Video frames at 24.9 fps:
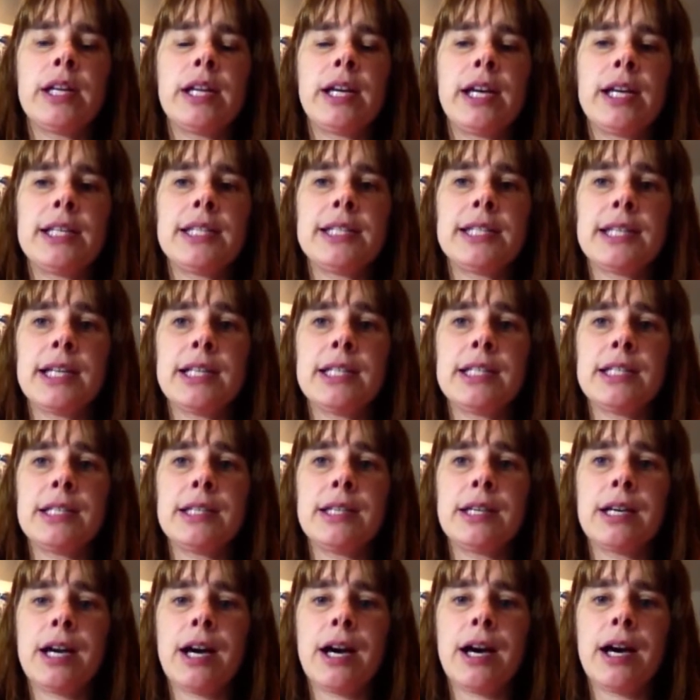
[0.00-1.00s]
and I said
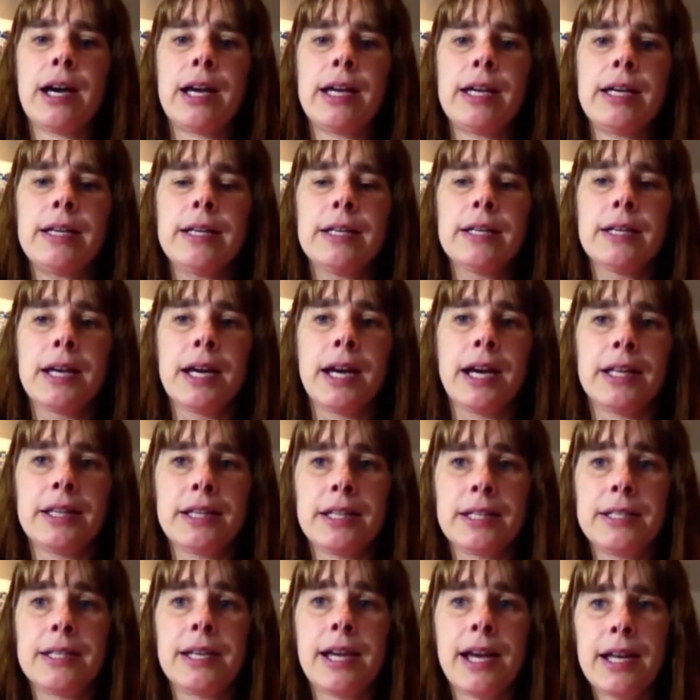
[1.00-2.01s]
to the guy
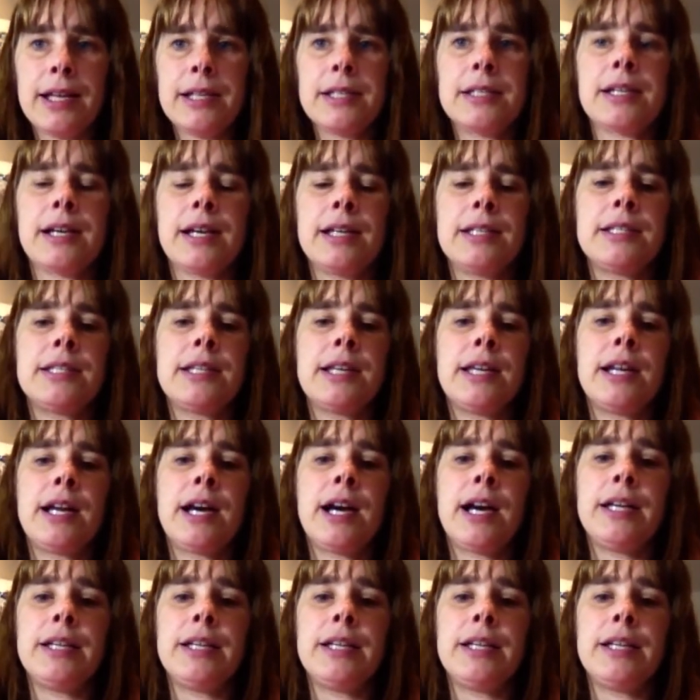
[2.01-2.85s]
at the desk, I said,